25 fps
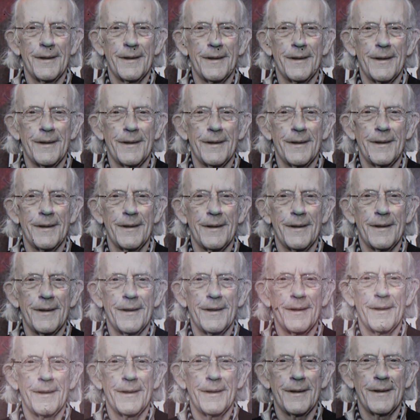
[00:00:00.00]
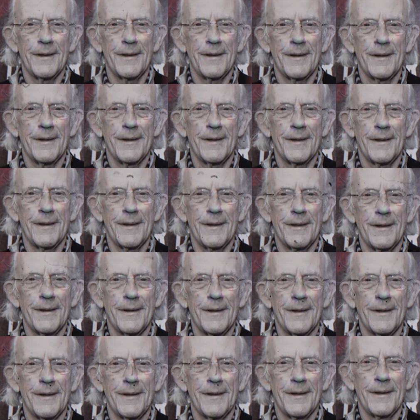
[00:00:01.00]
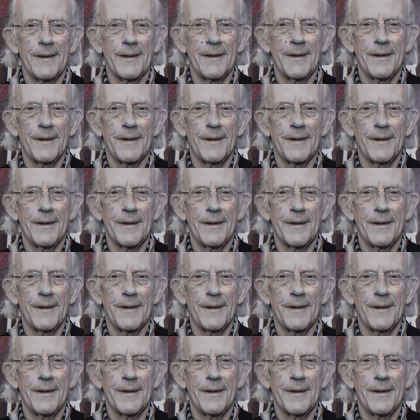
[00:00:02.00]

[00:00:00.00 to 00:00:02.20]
made. When it's funny, it's